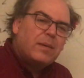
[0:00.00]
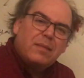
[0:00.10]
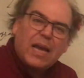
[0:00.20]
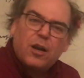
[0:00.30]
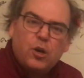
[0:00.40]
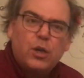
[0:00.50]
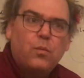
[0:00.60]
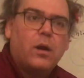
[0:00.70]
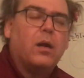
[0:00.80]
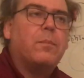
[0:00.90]
I mean, that
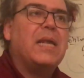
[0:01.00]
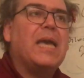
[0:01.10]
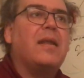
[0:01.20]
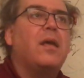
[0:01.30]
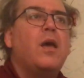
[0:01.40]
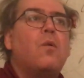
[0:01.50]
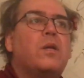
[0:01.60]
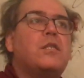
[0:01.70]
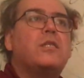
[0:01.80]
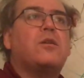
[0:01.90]
could work. But again,
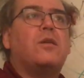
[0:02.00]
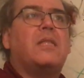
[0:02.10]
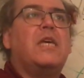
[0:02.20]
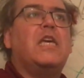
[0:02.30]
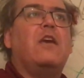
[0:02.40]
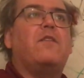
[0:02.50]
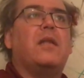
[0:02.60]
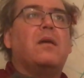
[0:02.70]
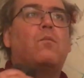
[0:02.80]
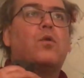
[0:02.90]
once you start thinking of
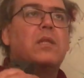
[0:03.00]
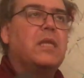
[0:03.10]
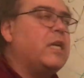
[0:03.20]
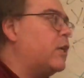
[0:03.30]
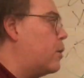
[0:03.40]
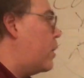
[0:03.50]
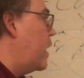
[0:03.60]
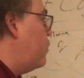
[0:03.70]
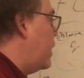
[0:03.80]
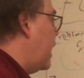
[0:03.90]
it more linear,
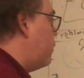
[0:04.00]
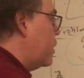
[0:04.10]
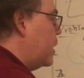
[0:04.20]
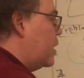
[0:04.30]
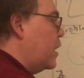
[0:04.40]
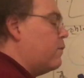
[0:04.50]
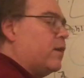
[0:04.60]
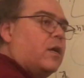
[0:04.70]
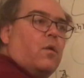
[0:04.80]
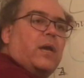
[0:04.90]
and you can't really think of
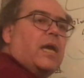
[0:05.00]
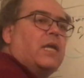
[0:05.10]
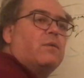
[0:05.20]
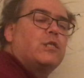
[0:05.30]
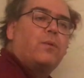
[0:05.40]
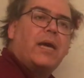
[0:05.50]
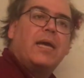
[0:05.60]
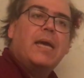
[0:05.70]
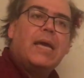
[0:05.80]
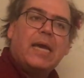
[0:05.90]
it going any which
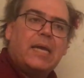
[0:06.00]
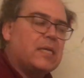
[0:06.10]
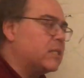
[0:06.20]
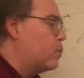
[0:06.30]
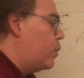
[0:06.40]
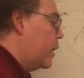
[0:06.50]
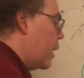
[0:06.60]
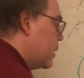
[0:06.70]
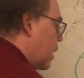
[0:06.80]
way, it doesn't work out